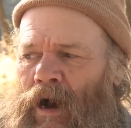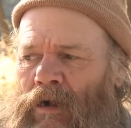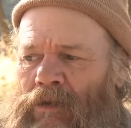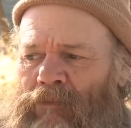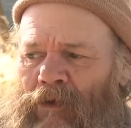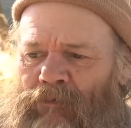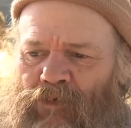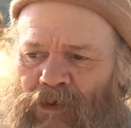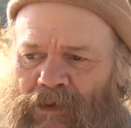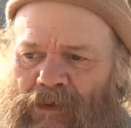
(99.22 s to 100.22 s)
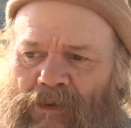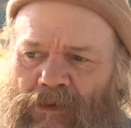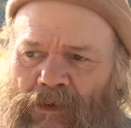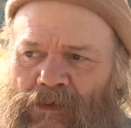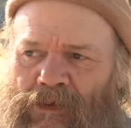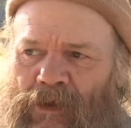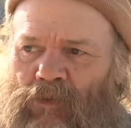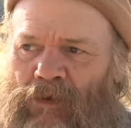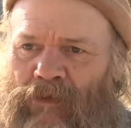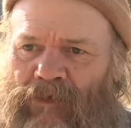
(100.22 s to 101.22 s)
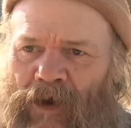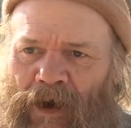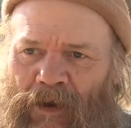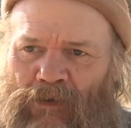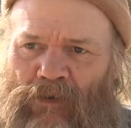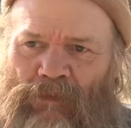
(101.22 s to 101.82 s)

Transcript: a lot of my friends, you know, said we'd love to hire you,